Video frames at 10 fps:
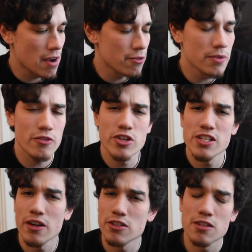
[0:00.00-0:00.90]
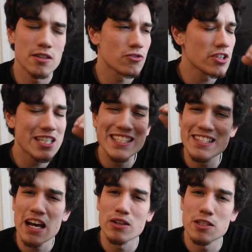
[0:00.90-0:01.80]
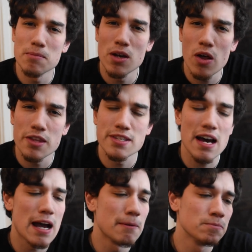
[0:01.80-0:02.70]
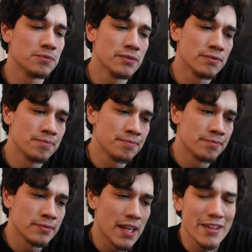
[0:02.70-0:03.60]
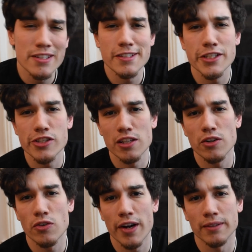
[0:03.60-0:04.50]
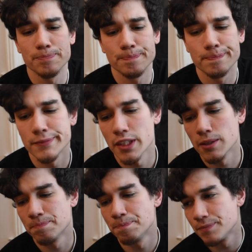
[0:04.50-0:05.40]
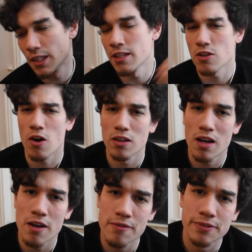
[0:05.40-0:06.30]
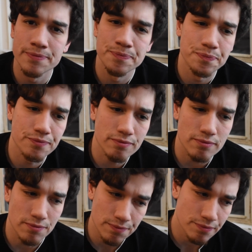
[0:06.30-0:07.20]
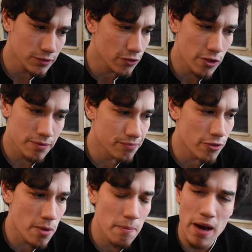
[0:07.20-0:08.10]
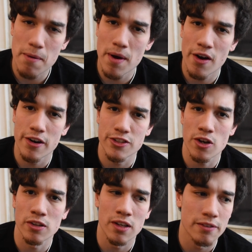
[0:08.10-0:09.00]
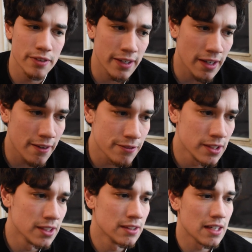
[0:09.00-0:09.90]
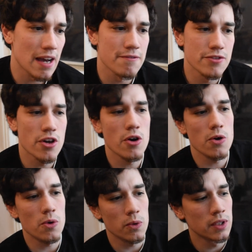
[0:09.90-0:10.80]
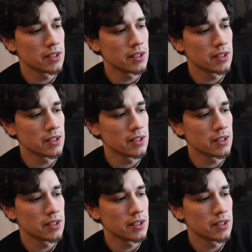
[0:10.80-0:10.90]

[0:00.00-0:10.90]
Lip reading: everyone that reaches out to me all the time. And this is just a little rant. So it's all love from the bottom of my heart. It's all love. Like, I have no